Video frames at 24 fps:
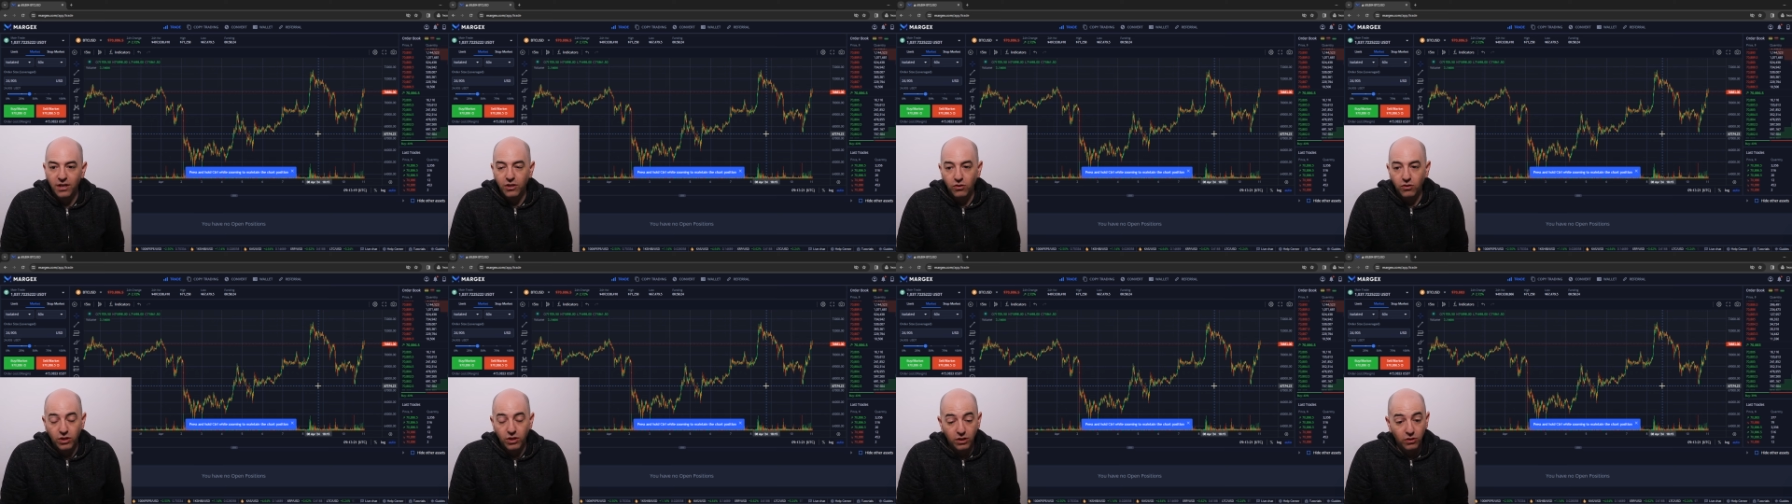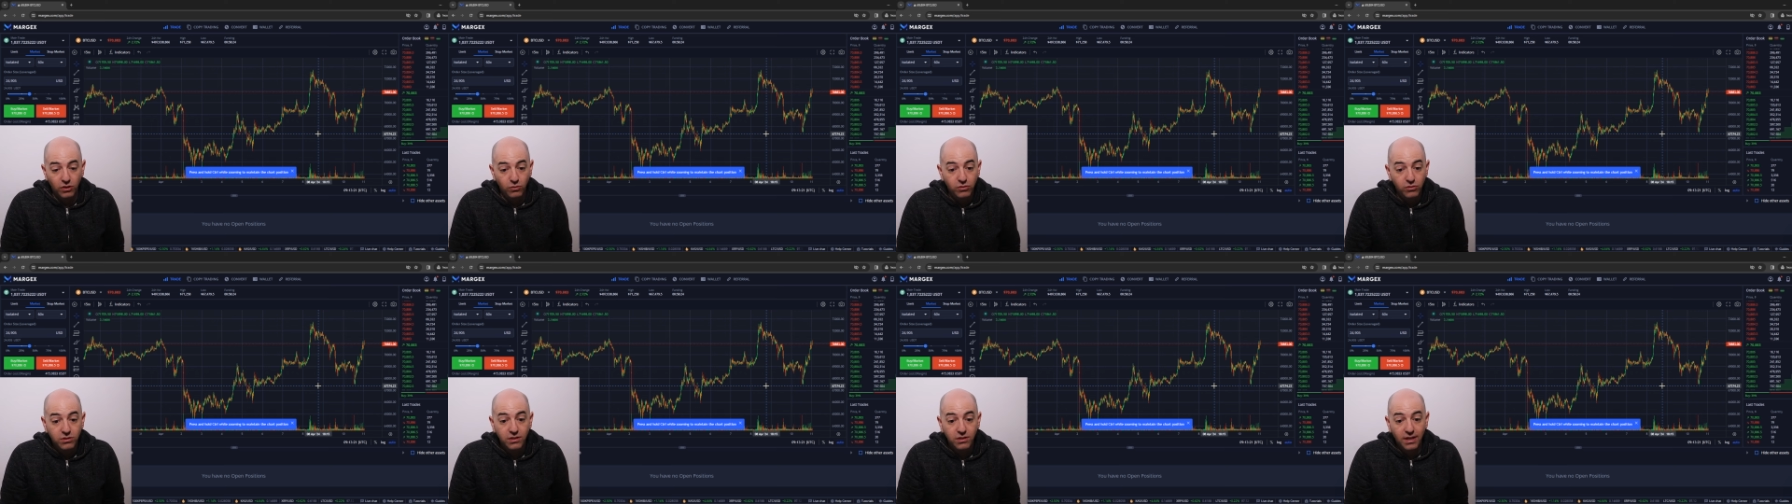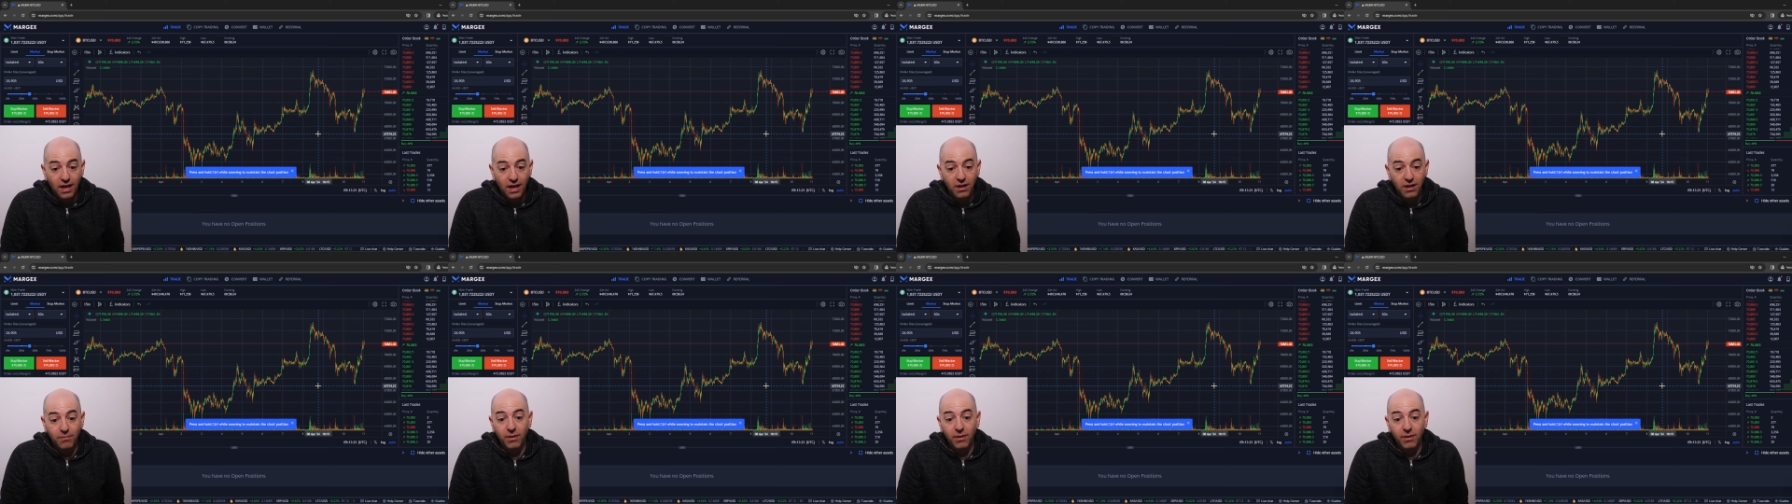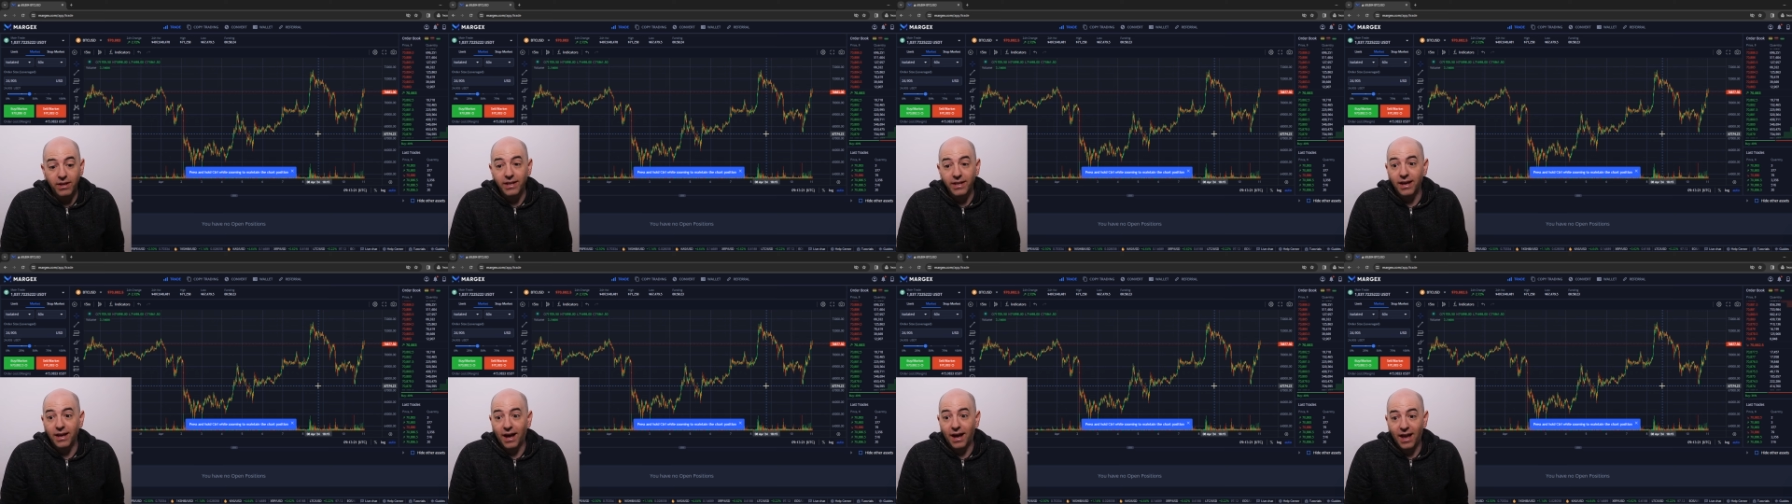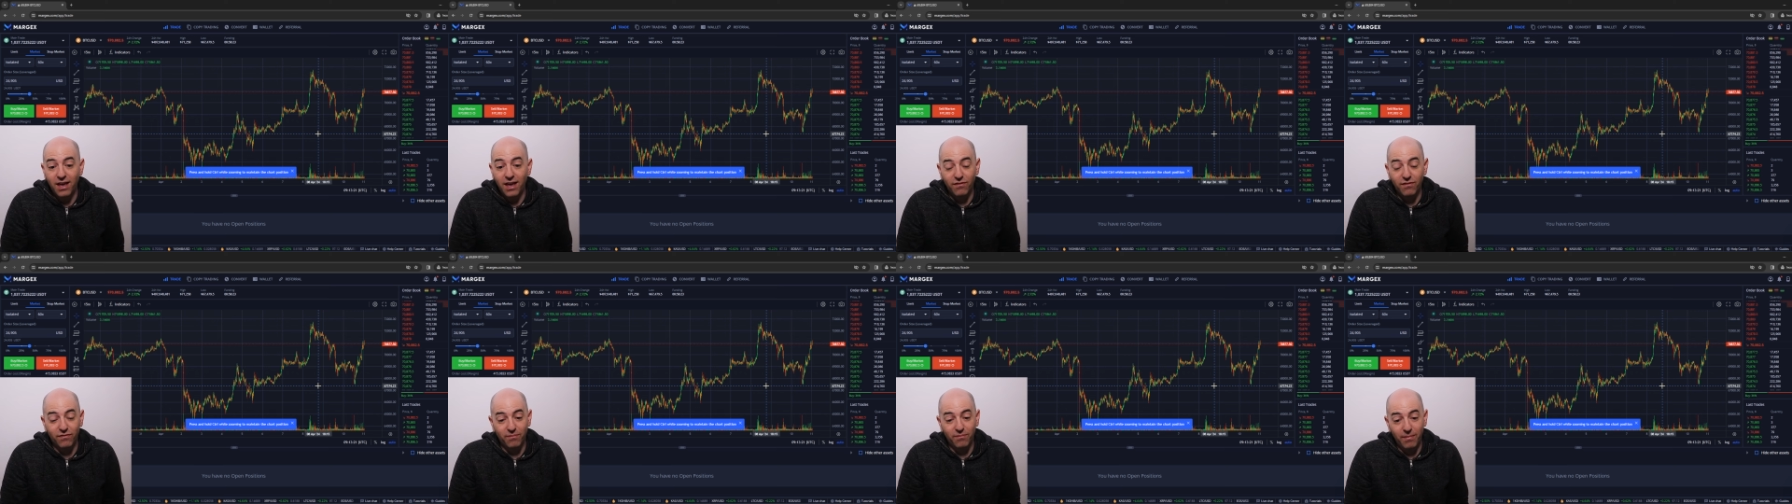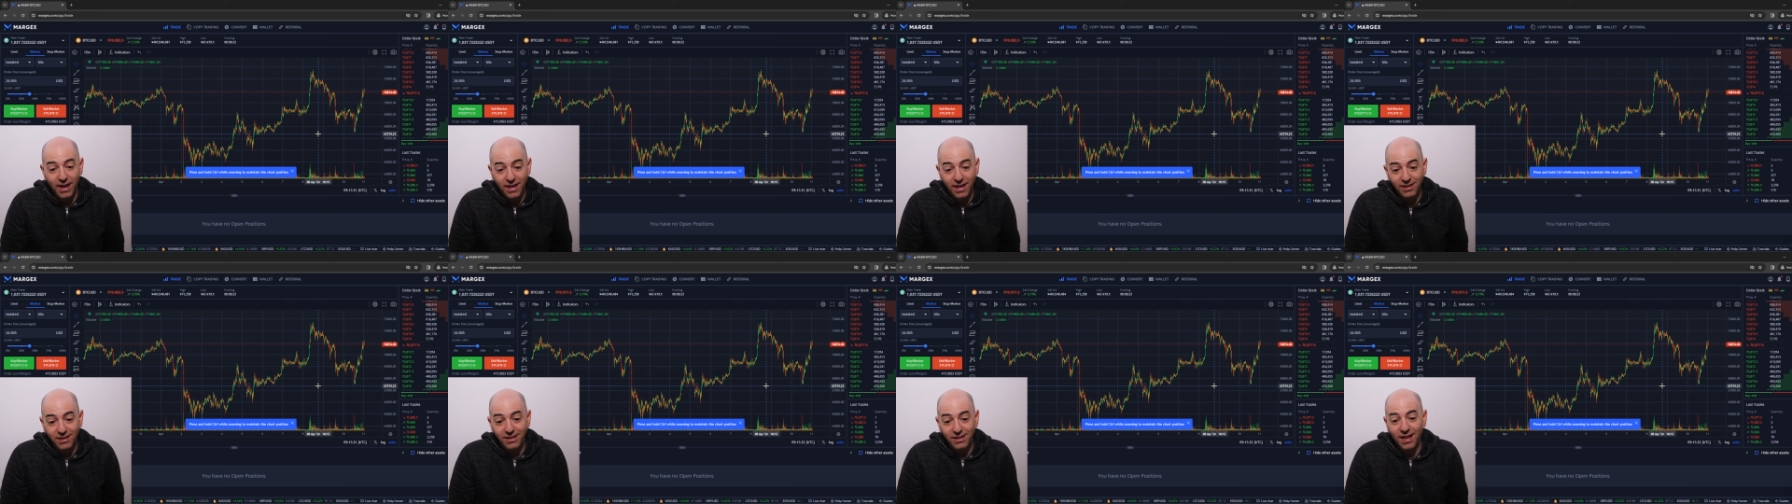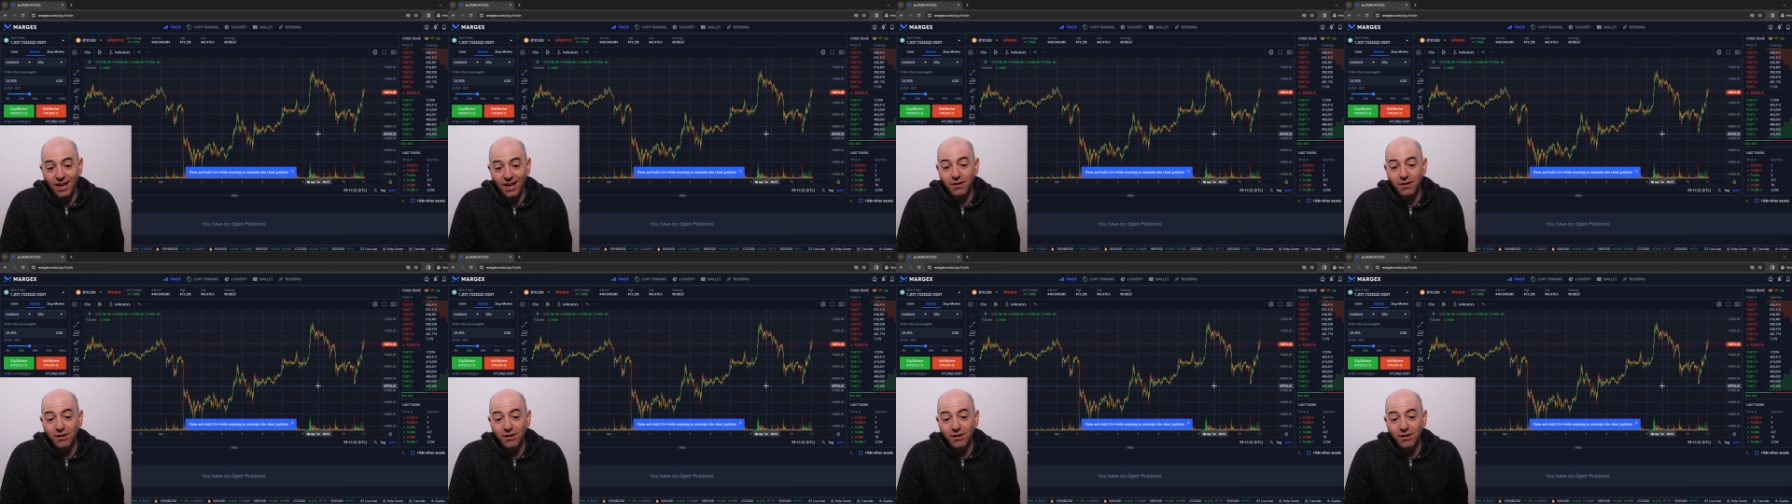Can lose a lot of money. I have made a lot